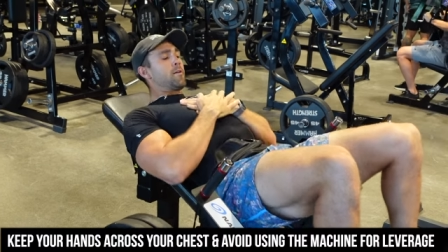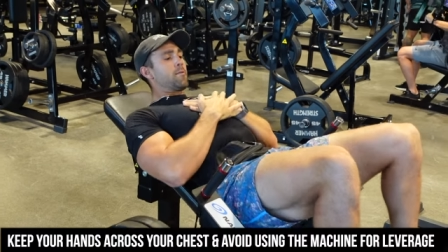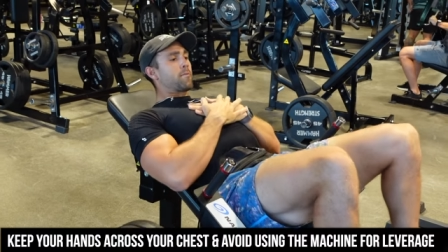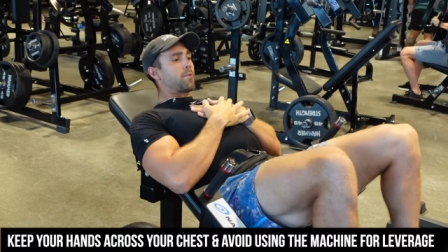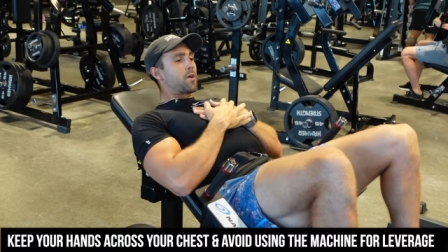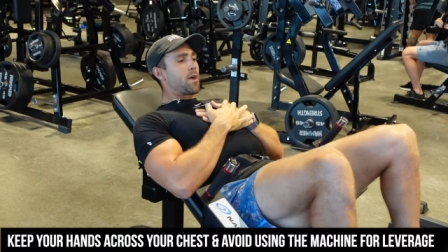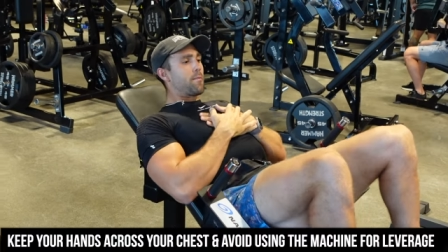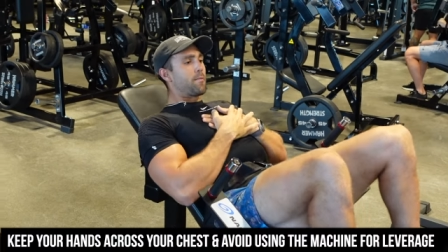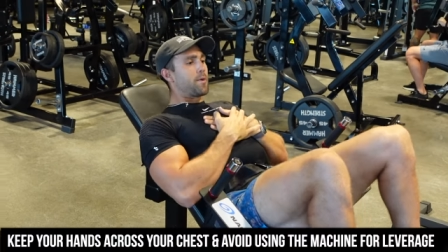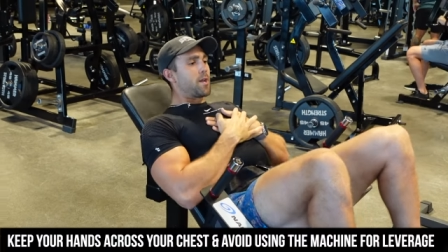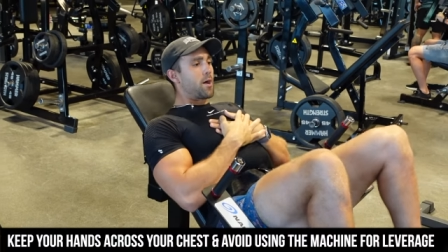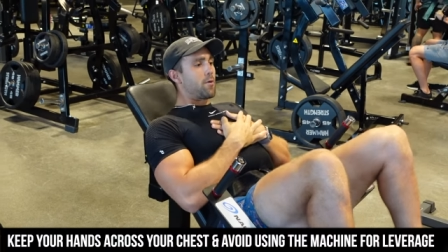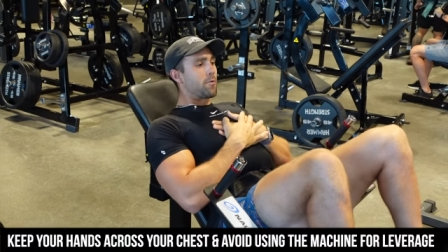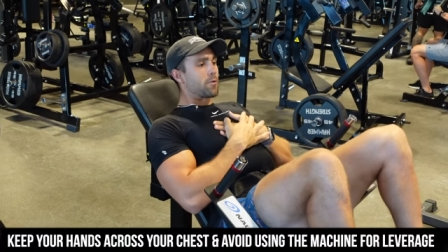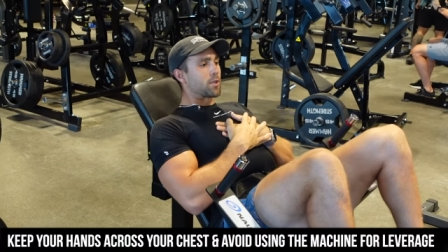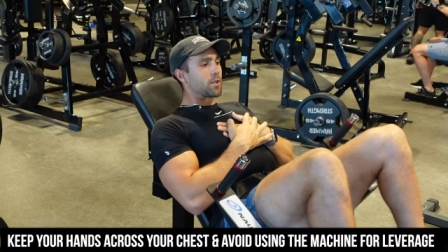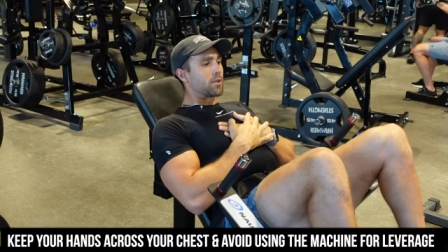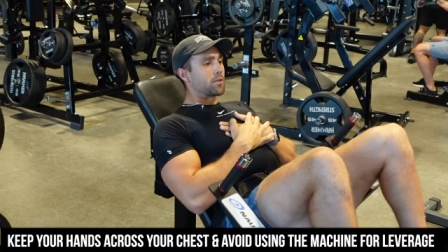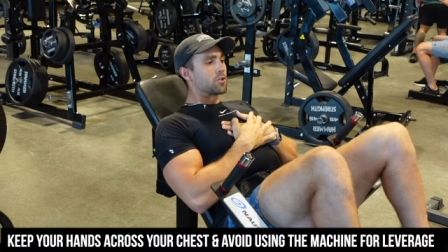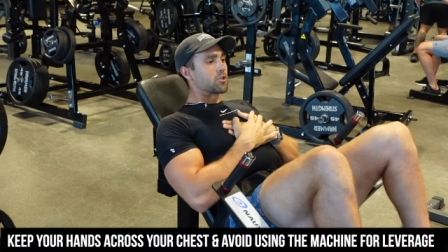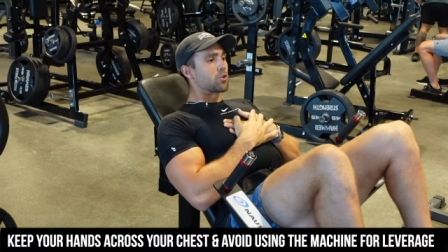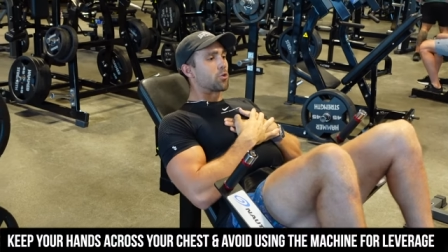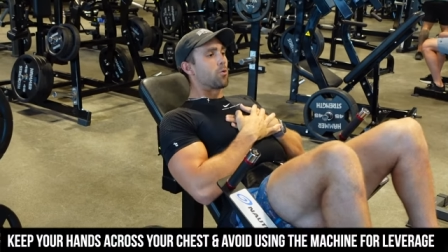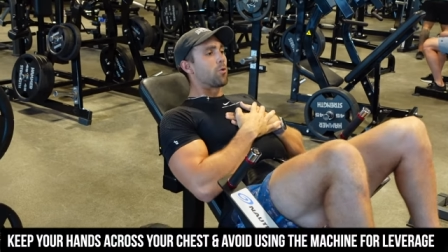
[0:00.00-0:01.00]
Come down with
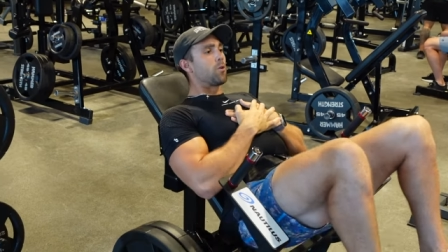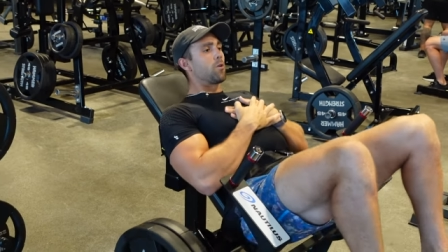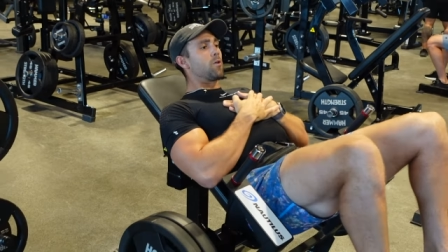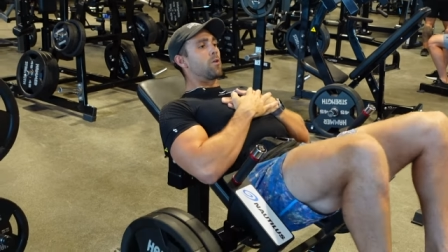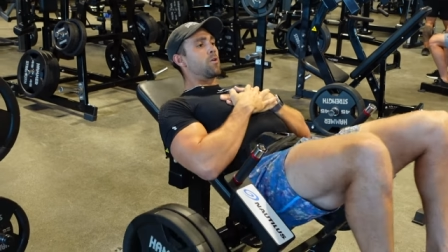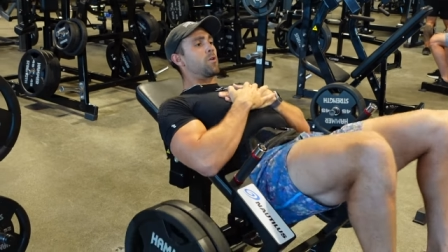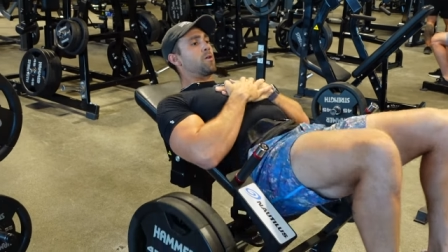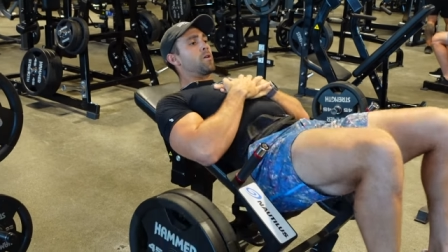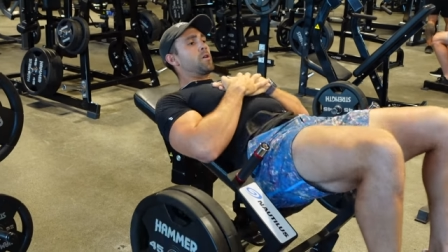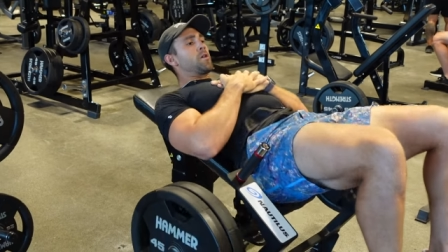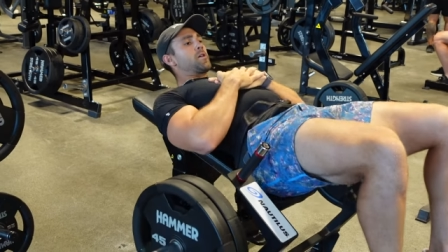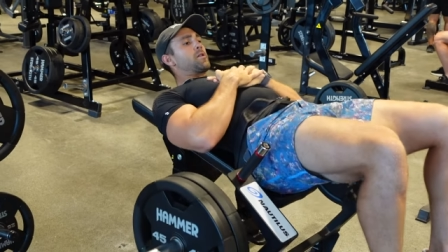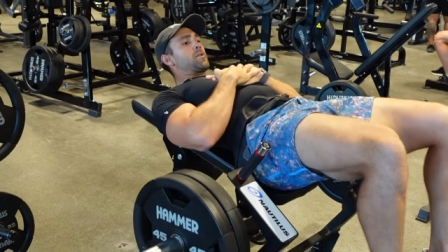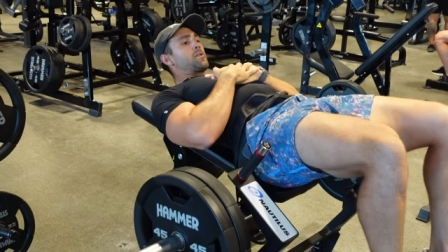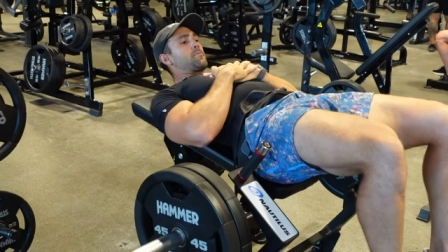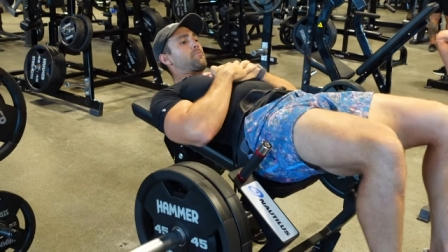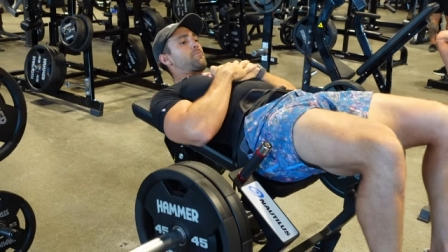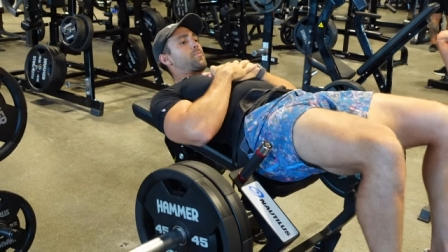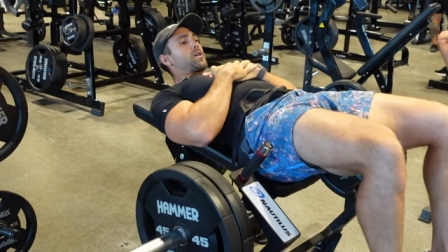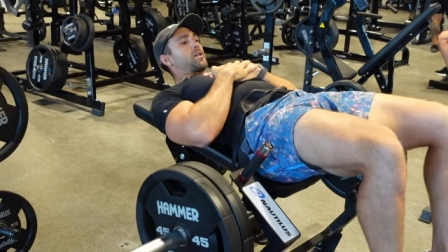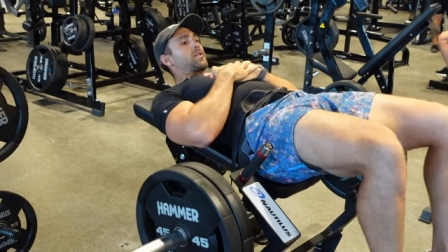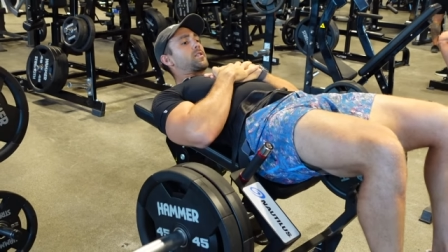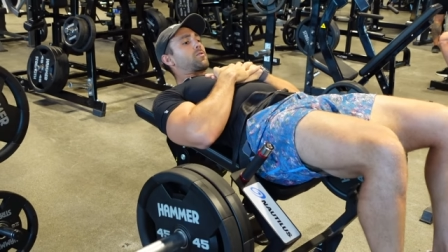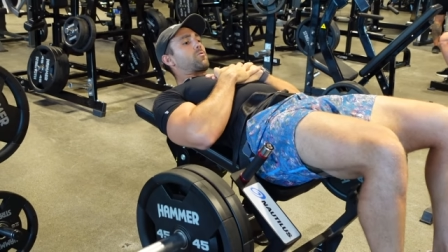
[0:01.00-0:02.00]
control.
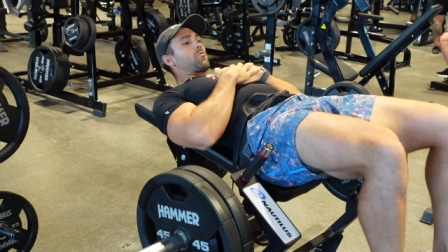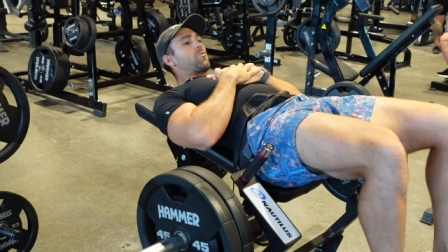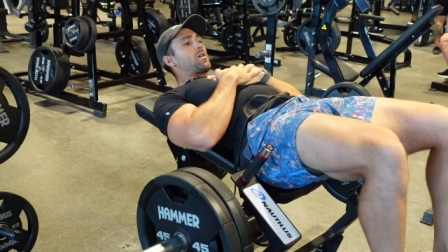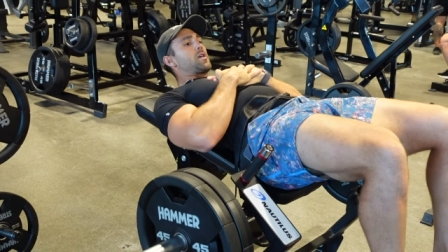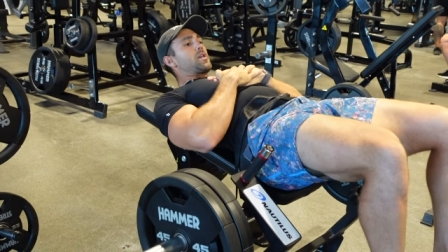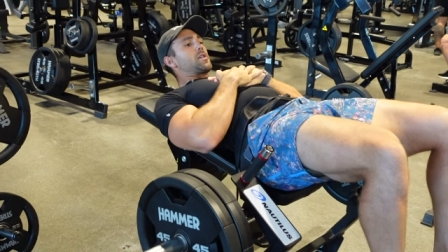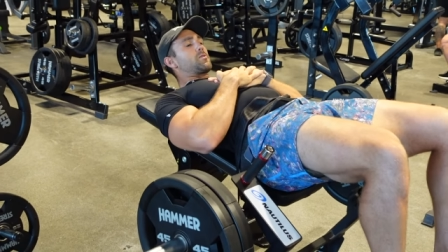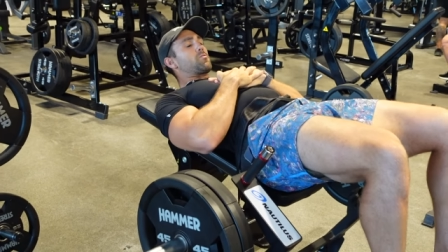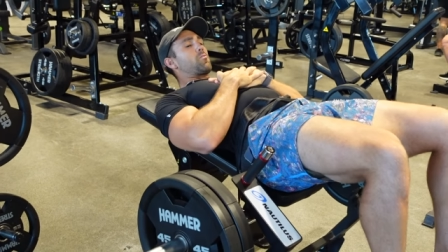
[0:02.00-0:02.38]
Big squeeze,